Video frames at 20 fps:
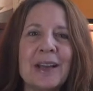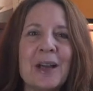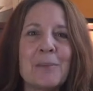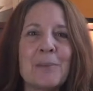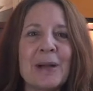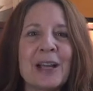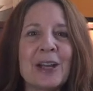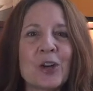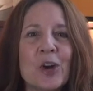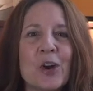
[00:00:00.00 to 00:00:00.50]

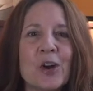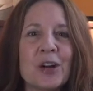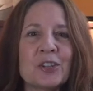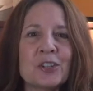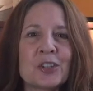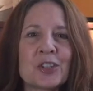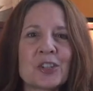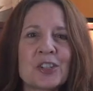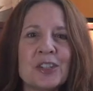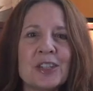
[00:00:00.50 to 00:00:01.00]
my
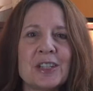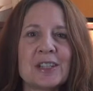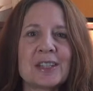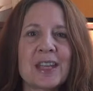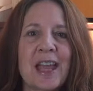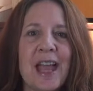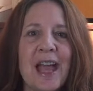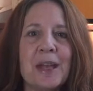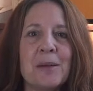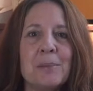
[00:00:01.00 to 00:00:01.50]
consciousness
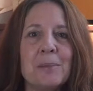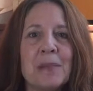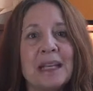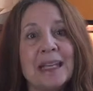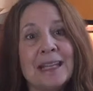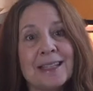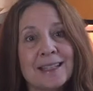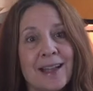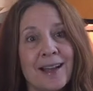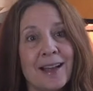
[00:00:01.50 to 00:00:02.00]
had
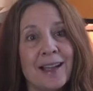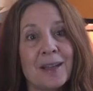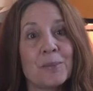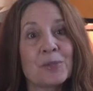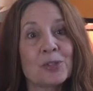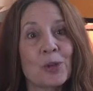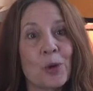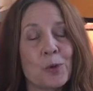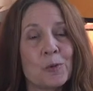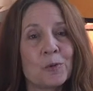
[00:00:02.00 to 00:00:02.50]
many
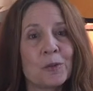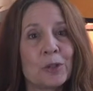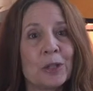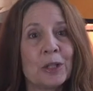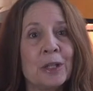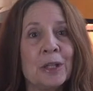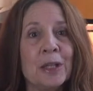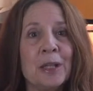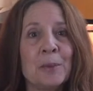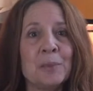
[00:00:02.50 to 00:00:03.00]
times over
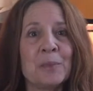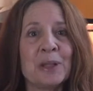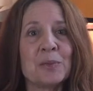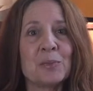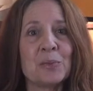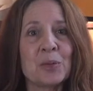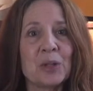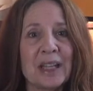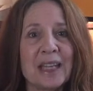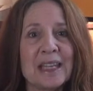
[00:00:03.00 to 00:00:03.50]
been
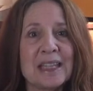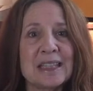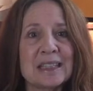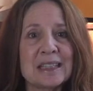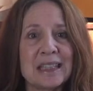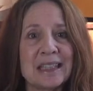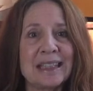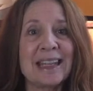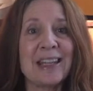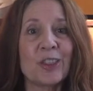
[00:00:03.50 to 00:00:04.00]
placed
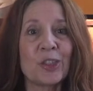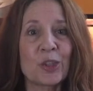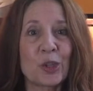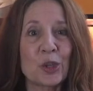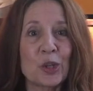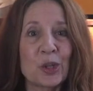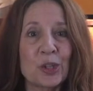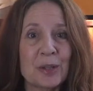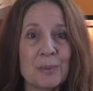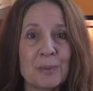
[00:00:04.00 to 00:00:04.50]
in a
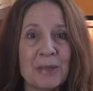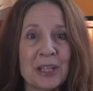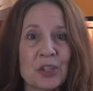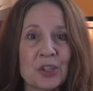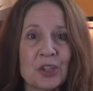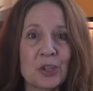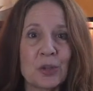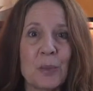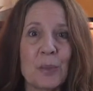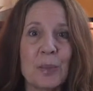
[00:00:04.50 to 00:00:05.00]
third
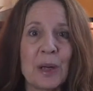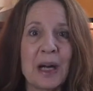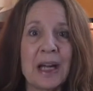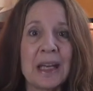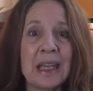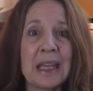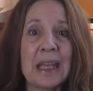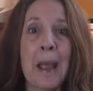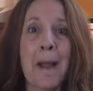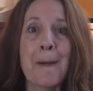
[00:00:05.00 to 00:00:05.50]
dimensional
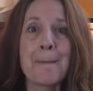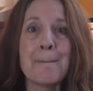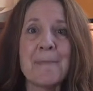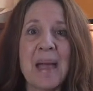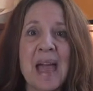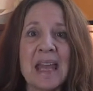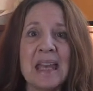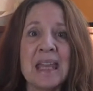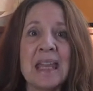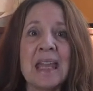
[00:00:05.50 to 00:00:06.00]
body
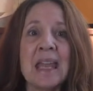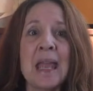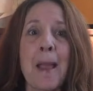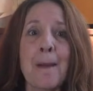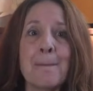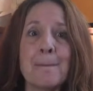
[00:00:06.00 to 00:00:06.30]
many,